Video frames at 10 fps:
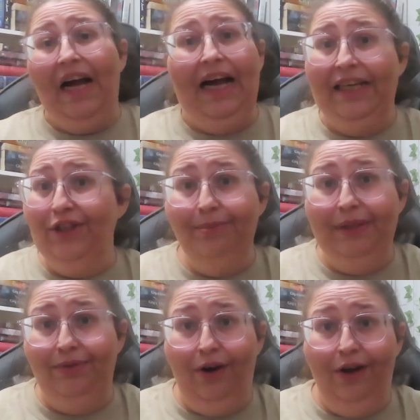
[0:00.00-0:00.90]
I could
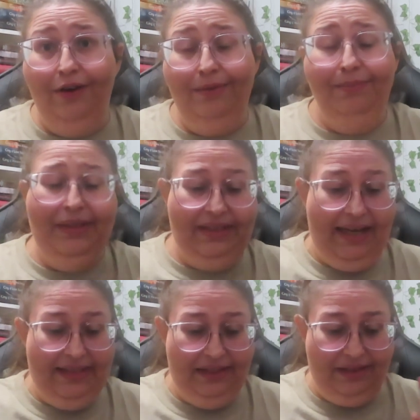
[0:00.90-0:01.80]
be wrong,
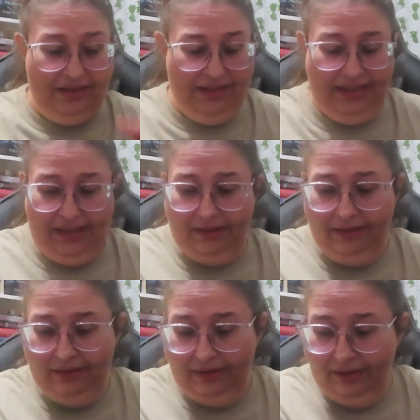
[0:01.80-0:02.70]
besides the
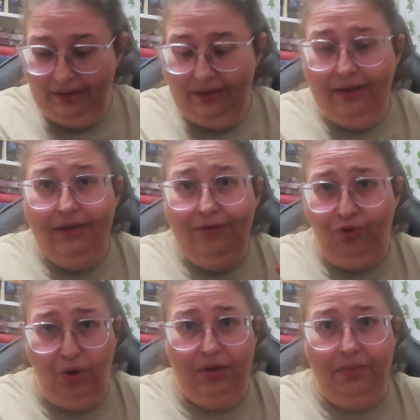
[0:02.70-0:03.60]

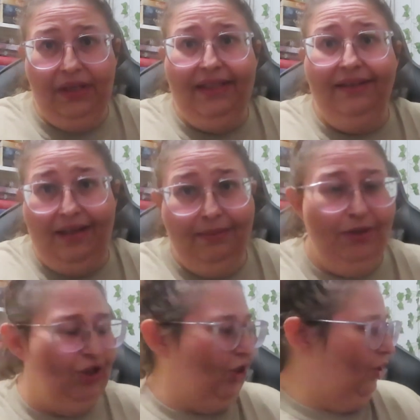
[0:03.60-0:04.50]
fourth wing that I'm
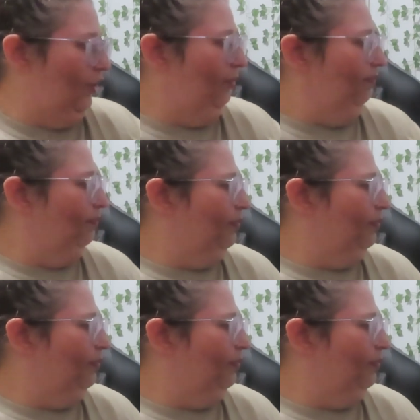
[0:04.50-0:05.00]
going to show you.